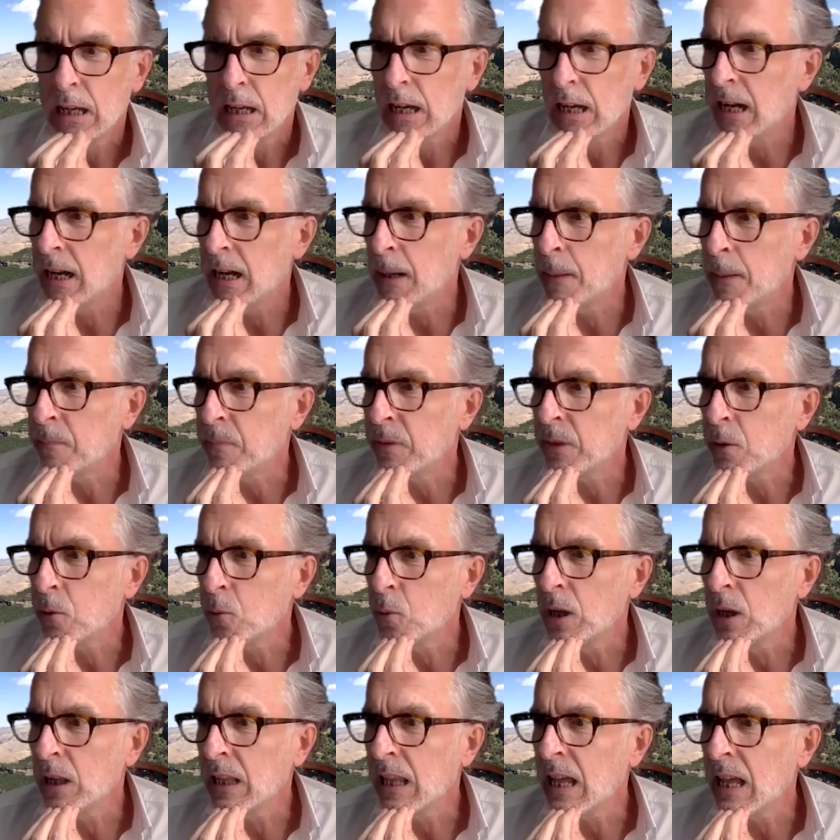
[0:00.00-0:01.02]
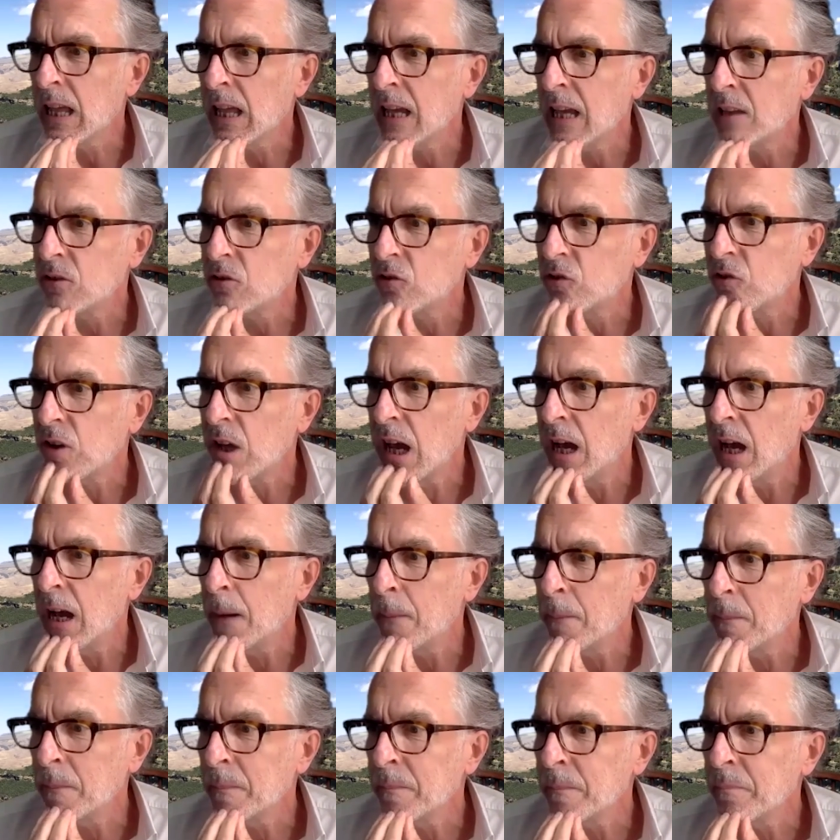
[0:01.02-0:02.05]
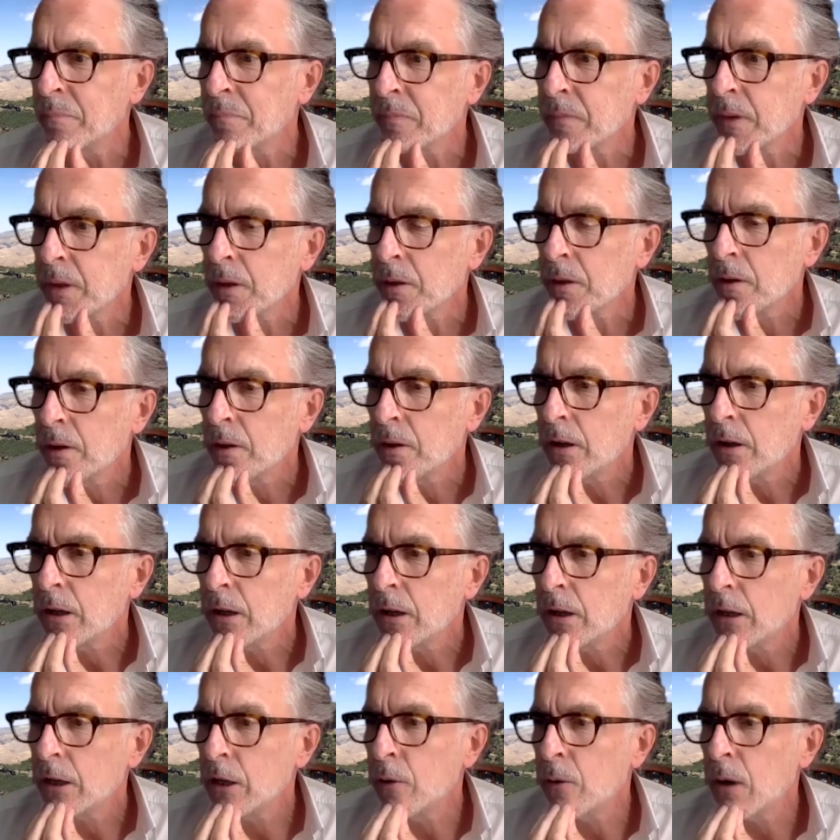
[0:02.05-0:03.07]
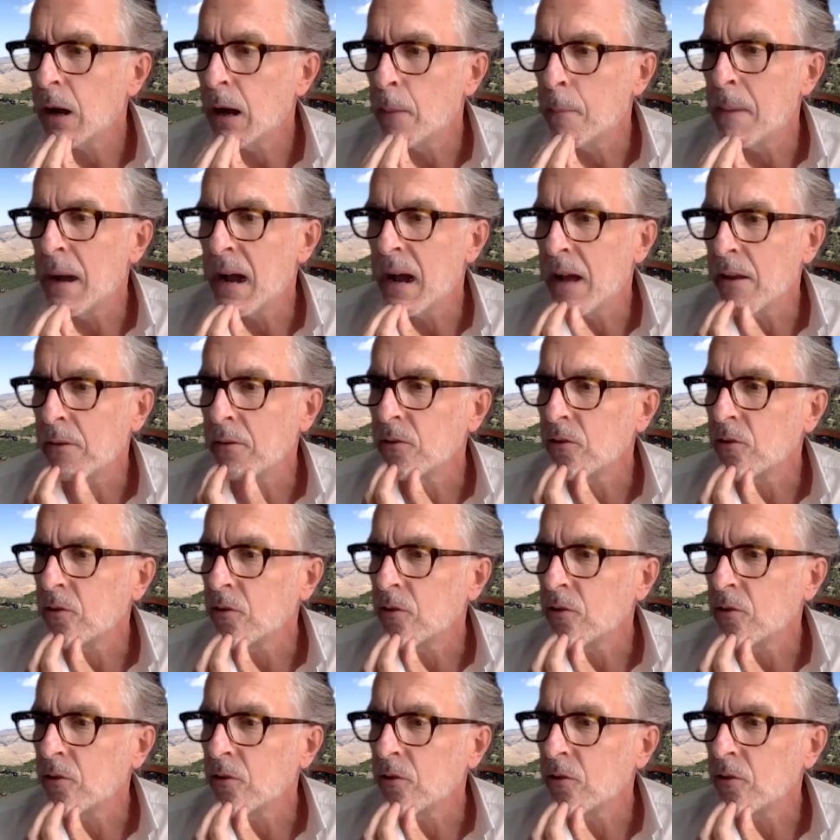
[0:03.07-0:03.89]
Well, that's about